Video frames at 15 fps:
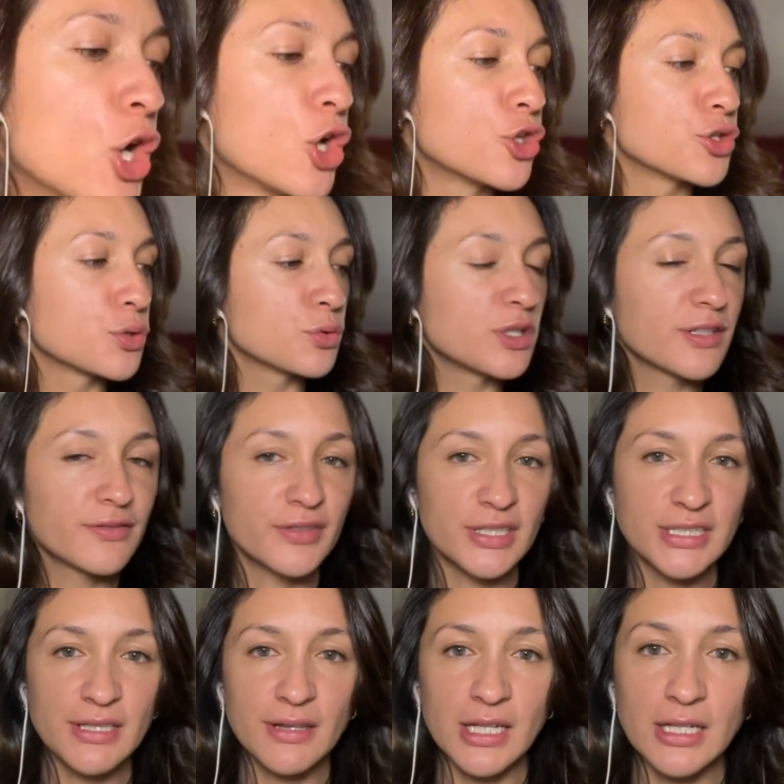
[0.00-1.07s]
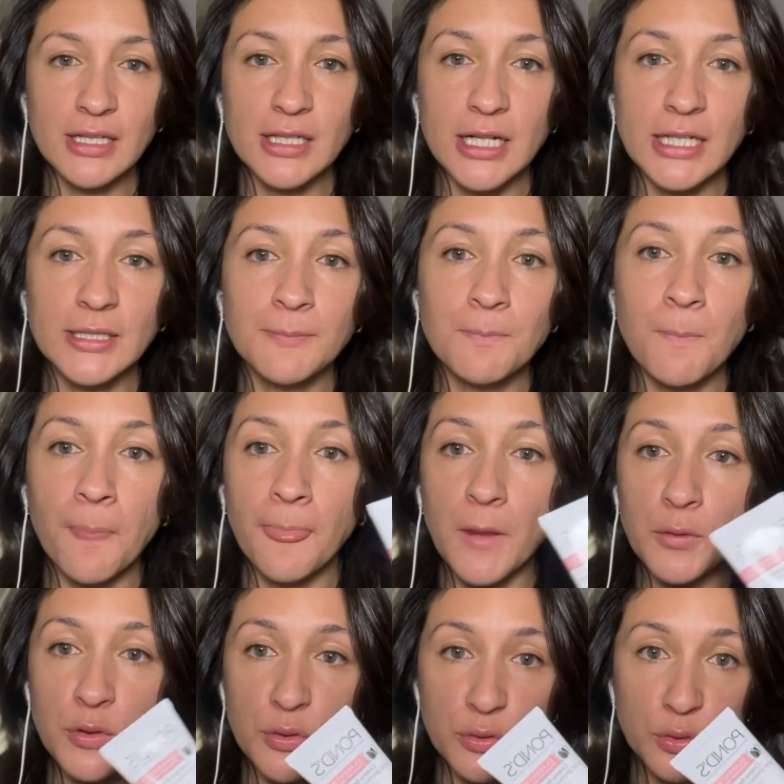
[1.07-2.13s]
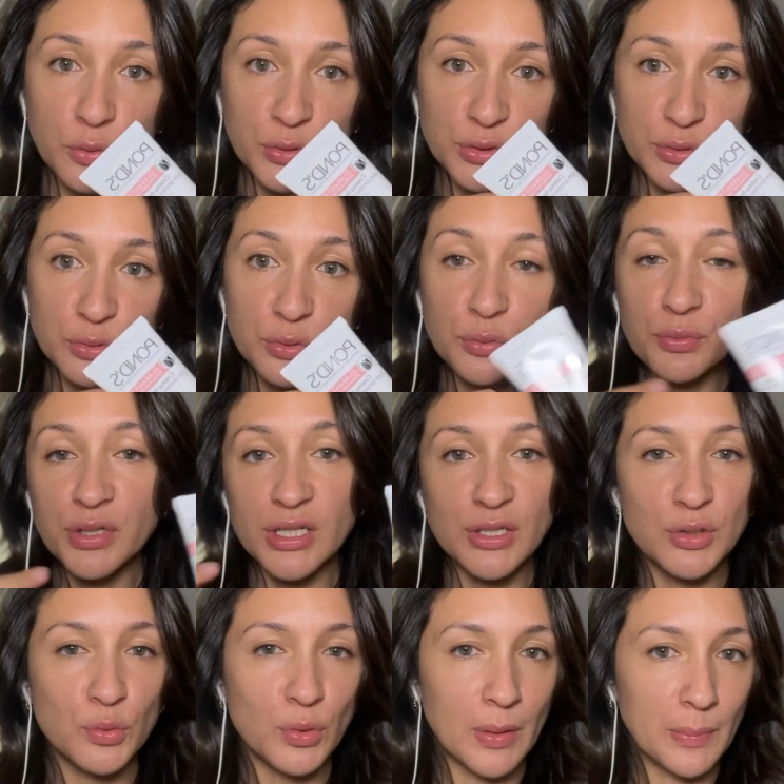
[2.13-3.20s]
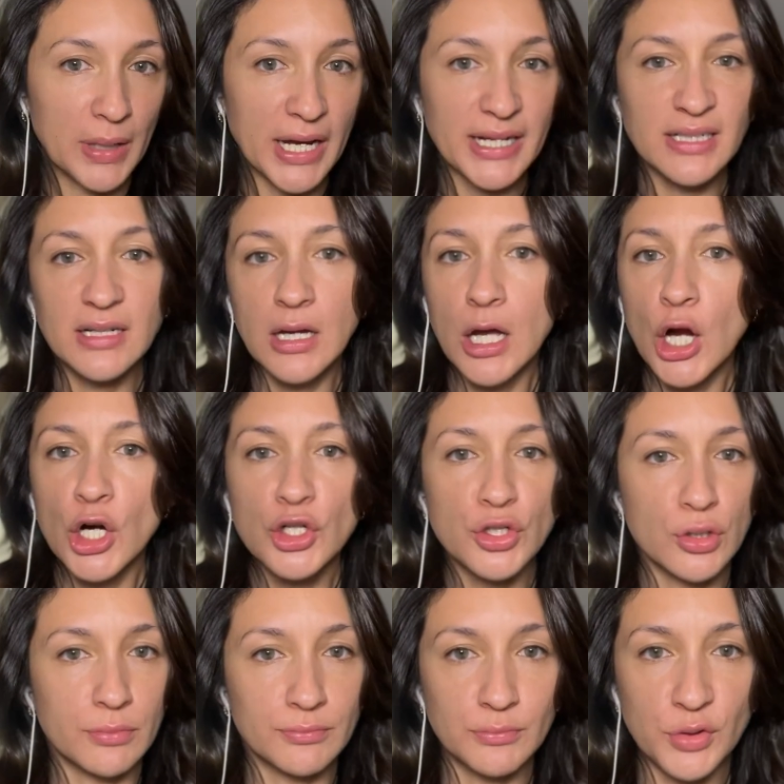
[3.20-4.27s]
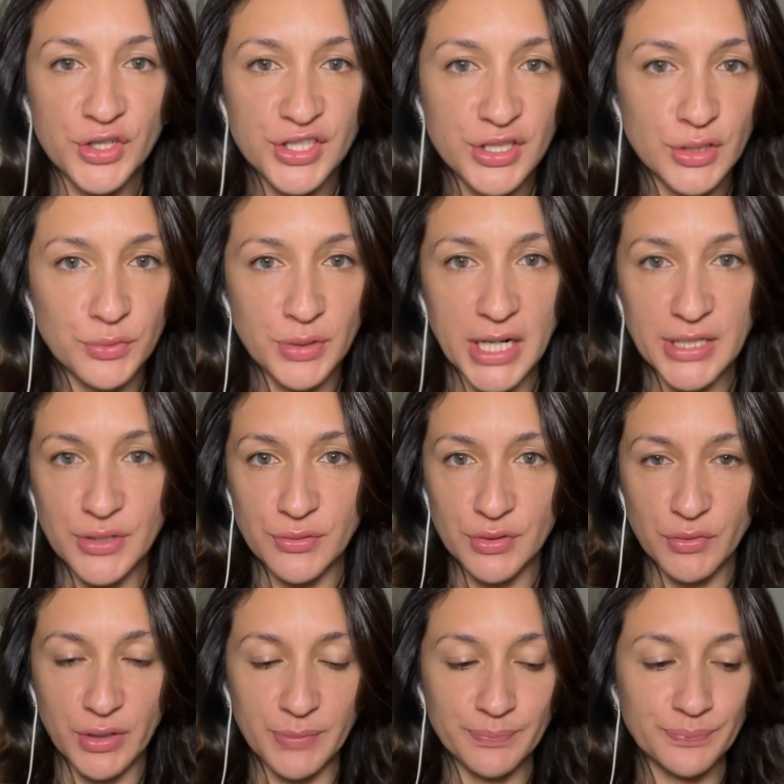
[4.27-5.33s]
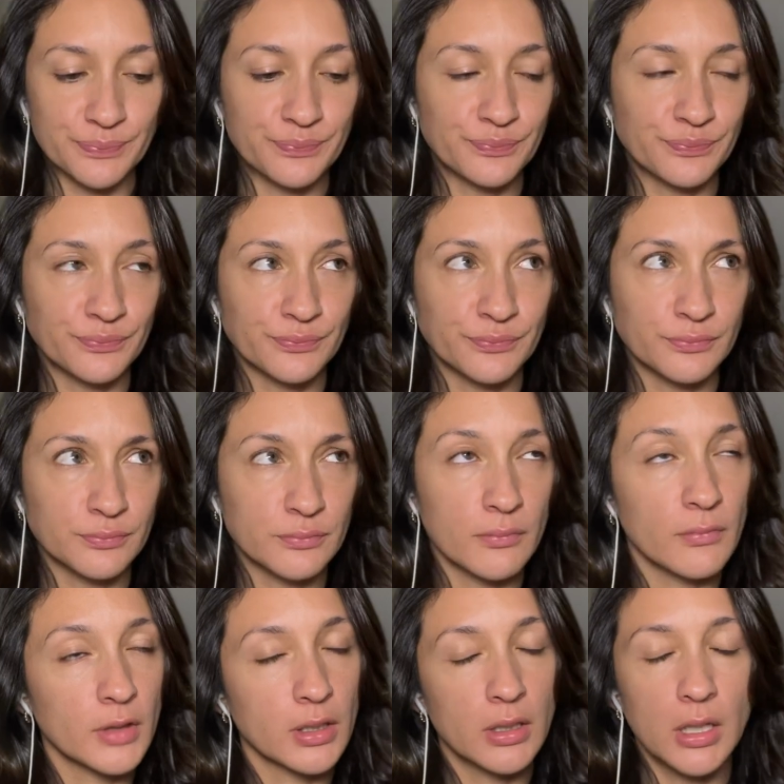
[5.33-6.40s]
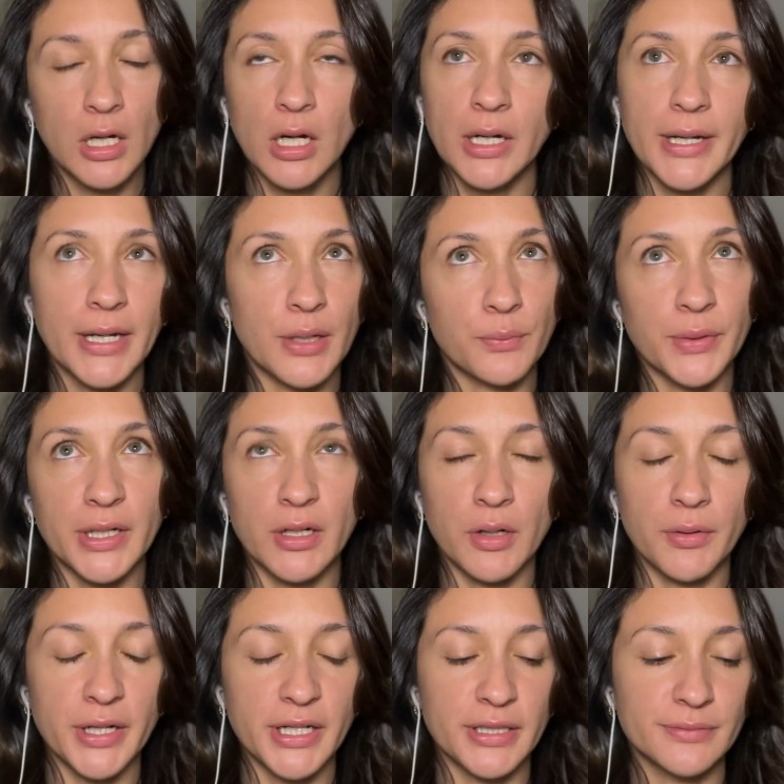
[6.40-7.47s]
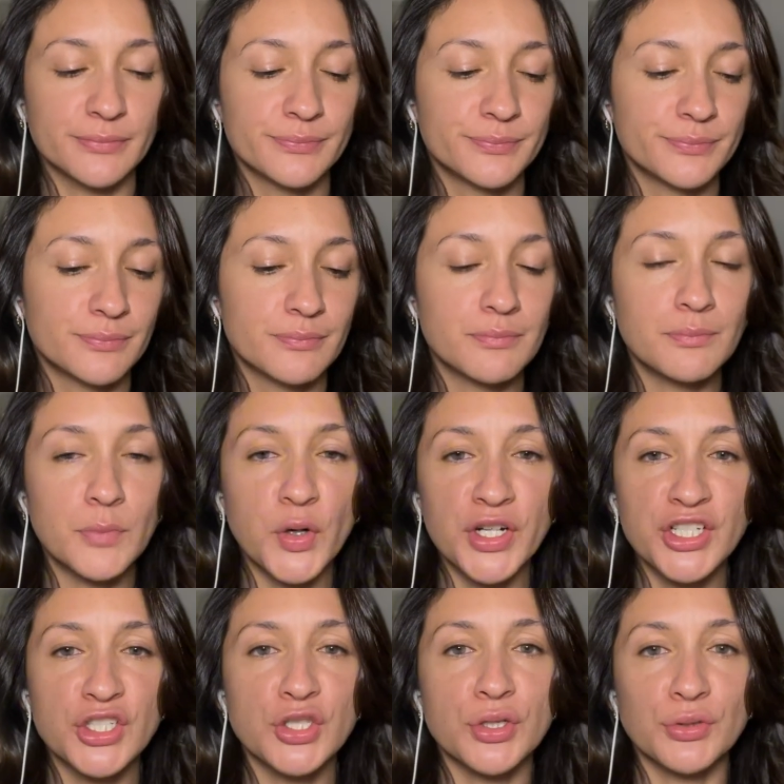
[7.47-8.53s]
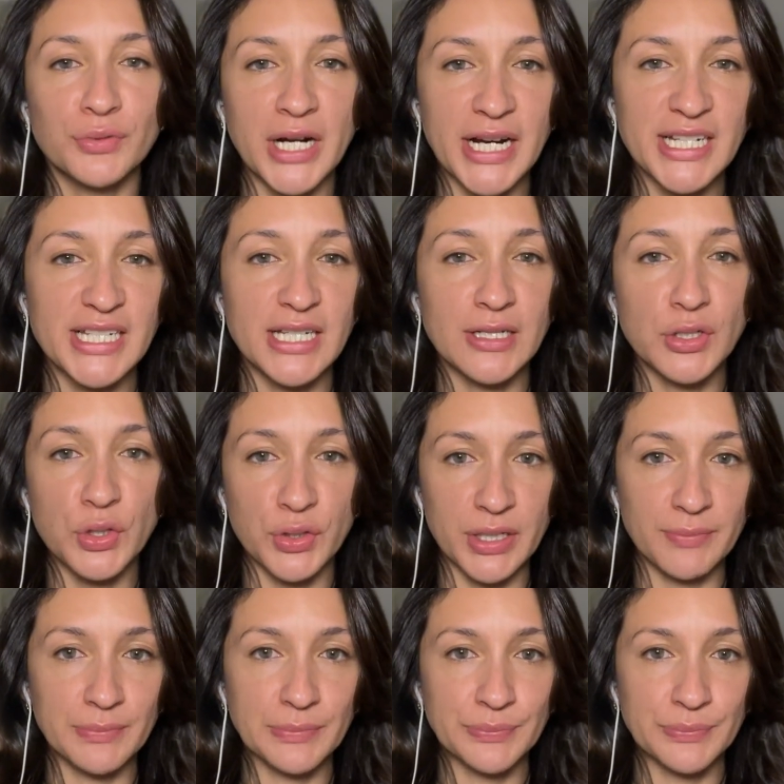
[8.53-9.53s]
So the first thing that you're going to do is to apply some moisturizer cream. Here we go again. Moisturizing cream.